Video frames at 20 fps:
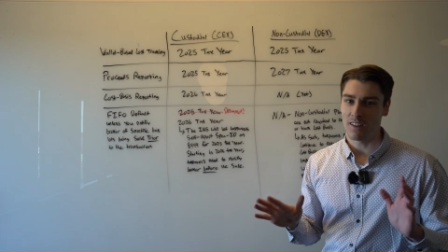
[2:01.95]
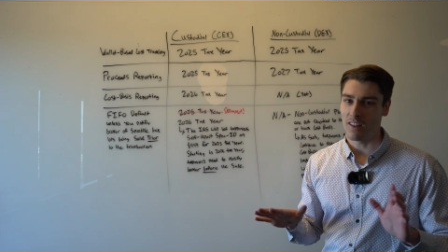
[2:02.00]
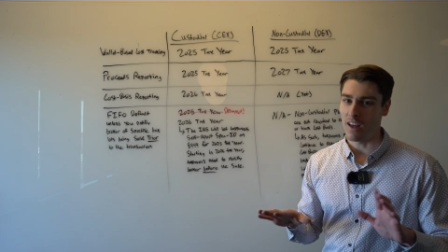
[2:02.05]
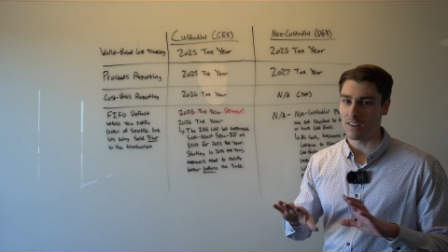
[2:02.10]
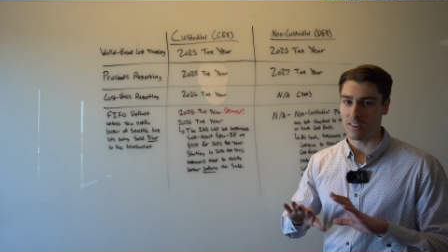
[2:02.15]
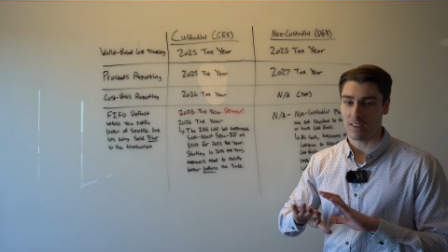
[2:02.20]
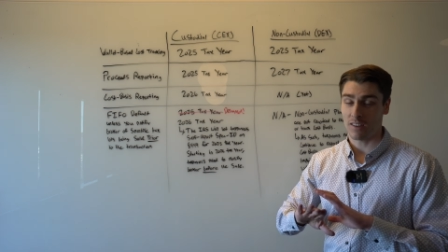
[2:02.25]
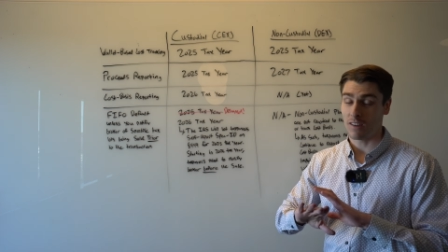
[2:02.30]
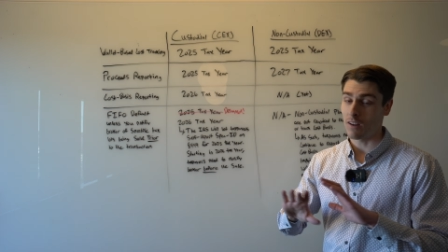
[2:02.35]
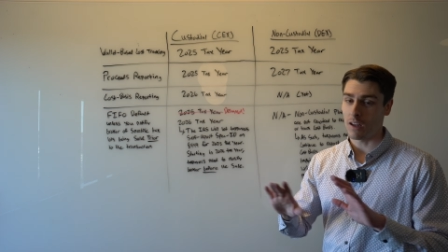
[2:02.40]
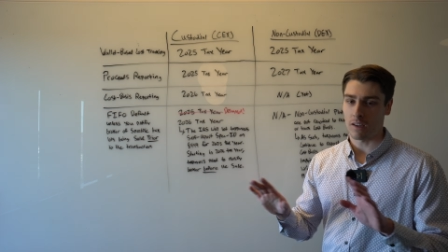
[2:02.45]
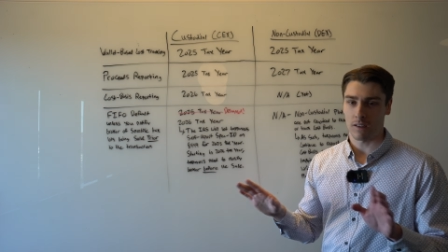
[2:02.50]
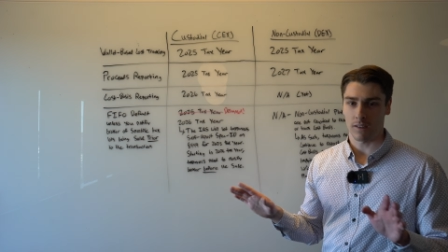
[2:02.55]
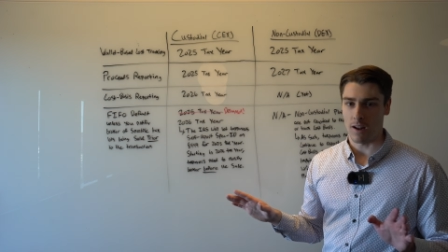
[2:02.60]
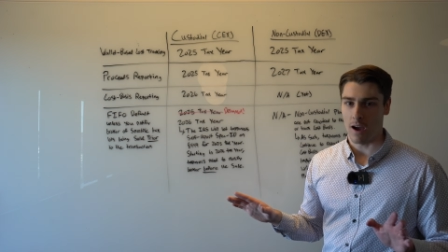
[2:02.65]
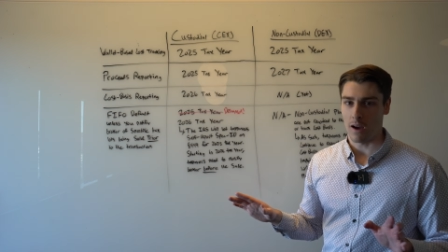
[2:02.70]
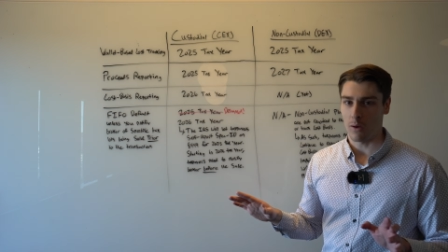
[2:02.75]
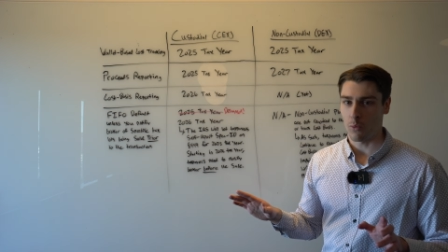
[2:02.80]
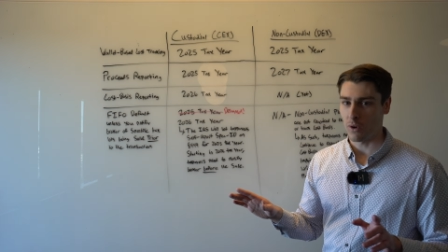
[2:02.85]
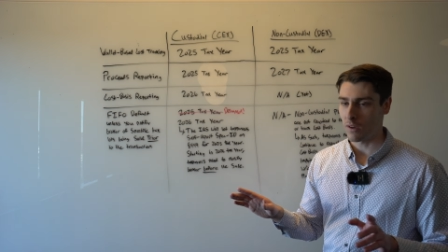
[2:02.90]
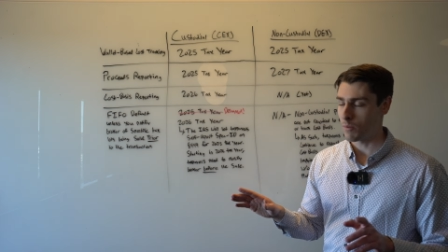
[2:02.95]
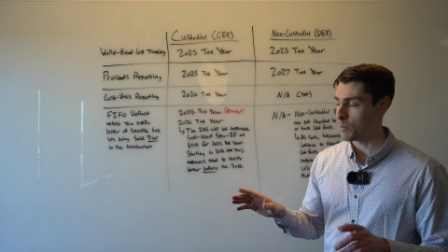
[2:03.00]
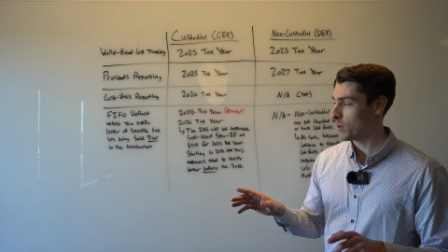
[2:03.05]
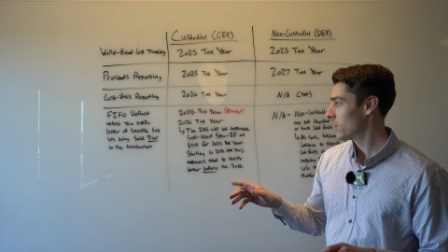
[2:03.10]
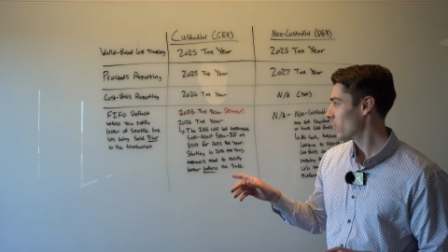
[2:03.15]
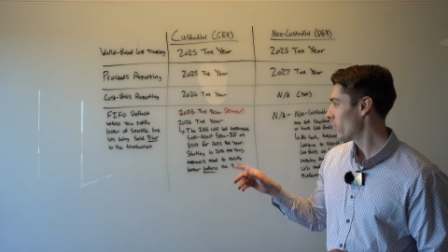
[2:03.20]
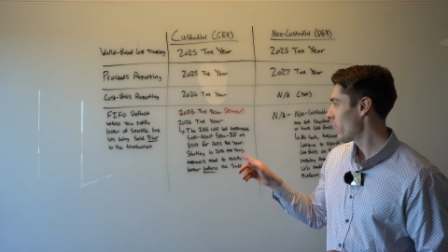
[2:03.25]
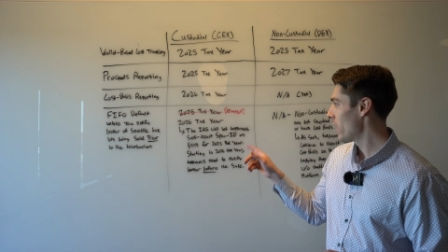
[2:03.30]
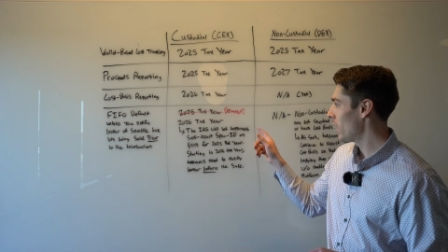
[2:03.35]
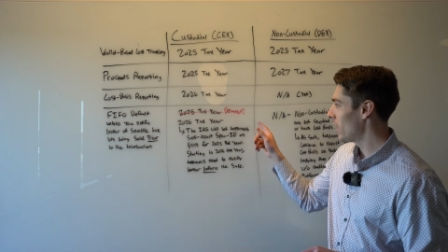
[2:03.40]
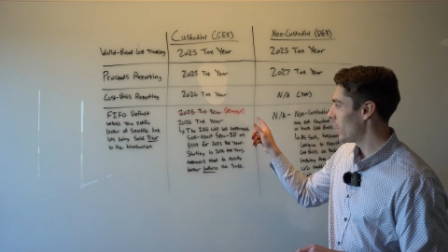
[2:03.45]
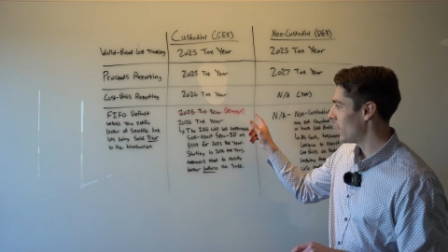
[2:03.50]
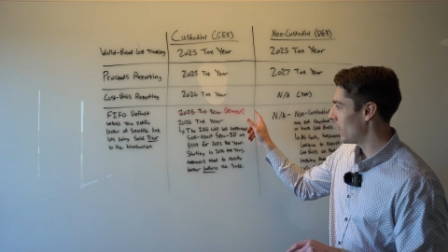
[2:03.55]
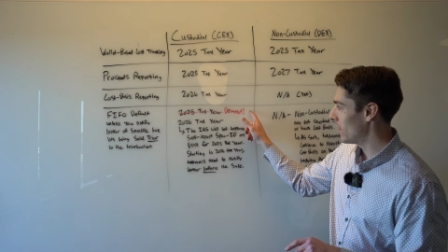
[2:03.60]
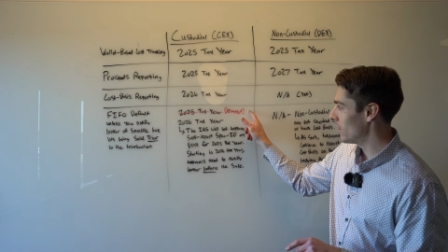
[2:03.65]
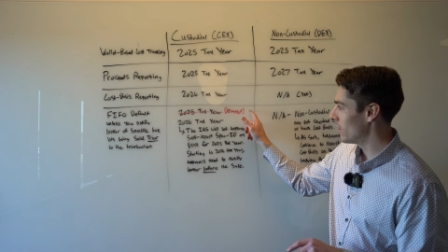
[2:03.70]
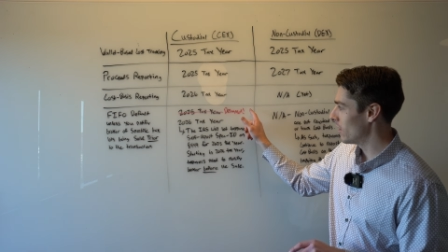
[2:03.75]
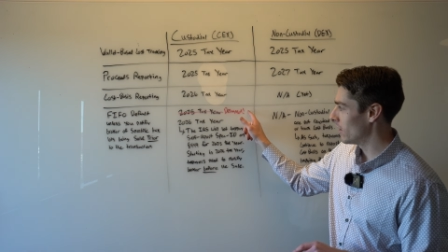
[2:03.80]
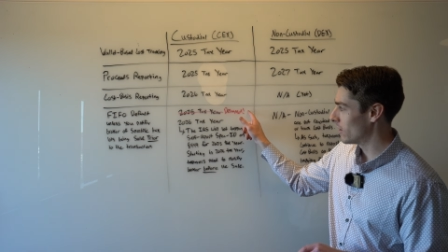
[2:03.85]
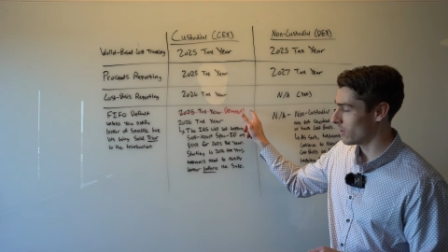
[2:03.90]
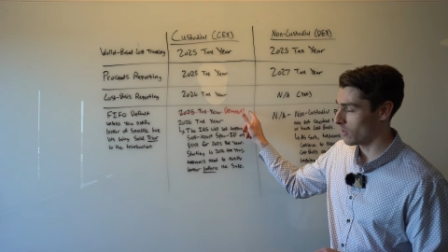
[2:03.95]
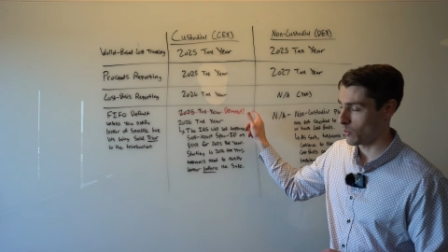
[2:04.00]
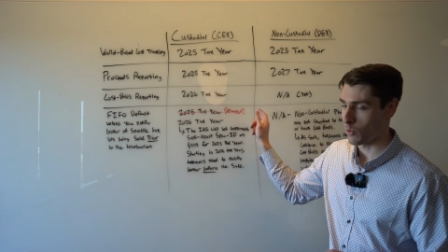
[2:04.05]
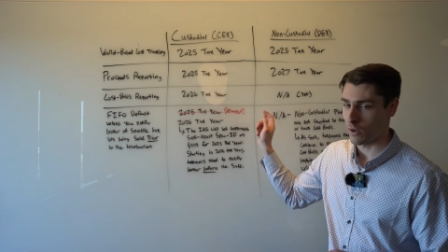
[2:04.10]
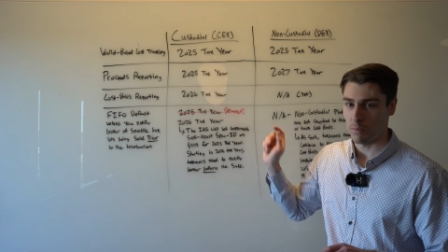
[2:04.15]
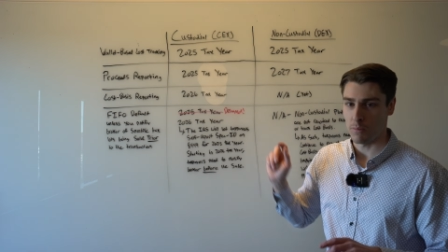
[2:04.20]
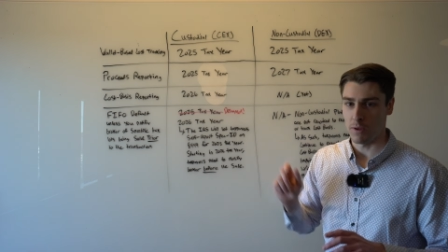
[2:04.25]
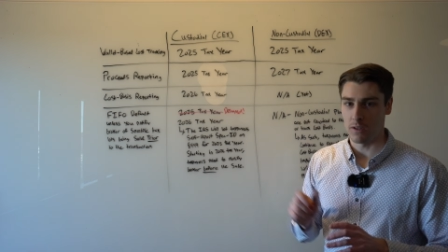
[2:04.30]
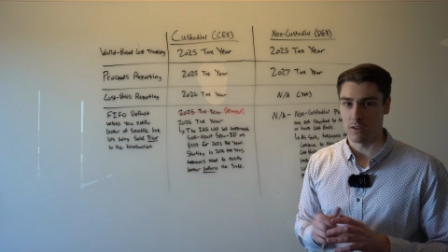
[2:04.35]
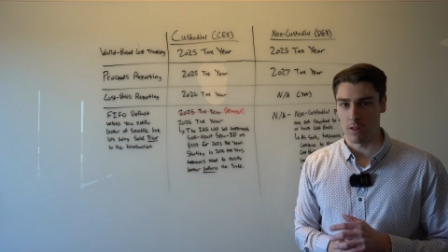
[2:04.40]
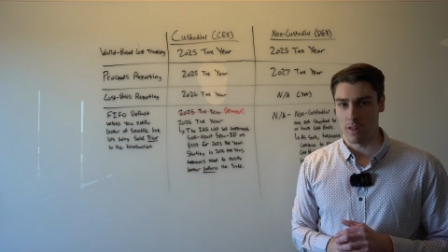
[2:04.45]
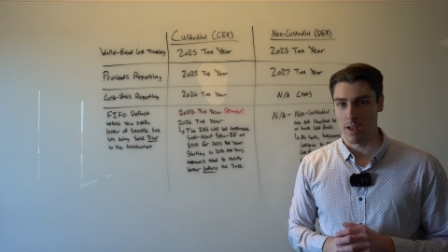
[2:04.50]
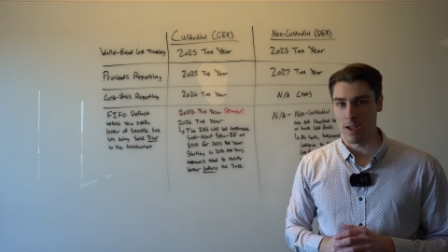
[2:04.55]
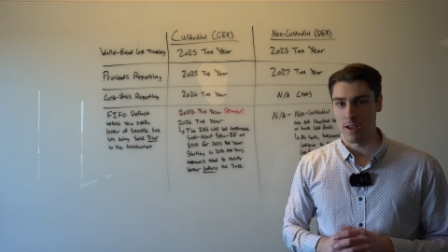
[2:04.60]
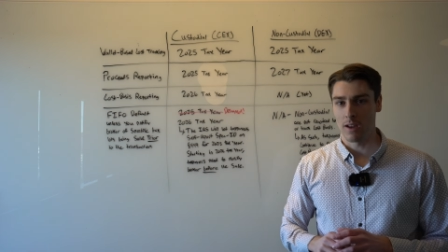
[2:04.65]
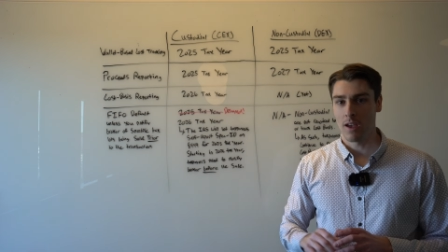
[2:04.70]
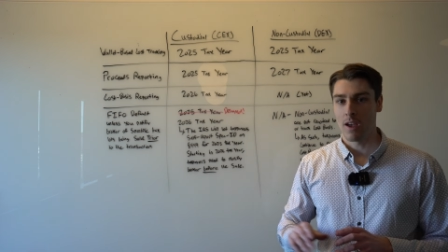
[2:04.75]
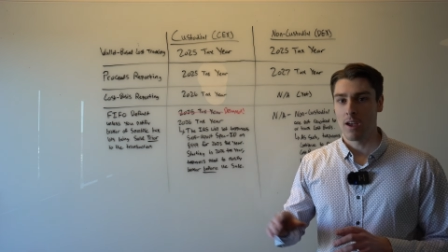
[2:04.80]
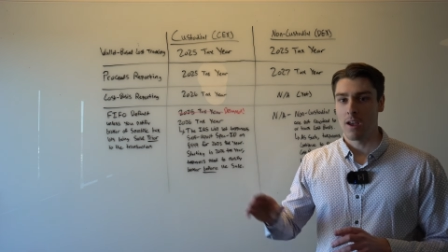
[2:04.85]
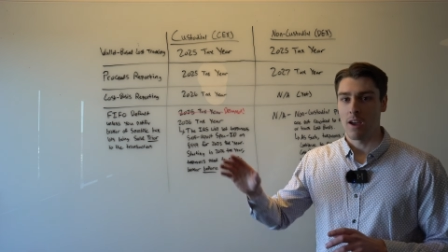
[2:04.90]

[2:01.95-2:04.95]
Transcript: That's not what's been delayed. Hint, this is what's been delayed.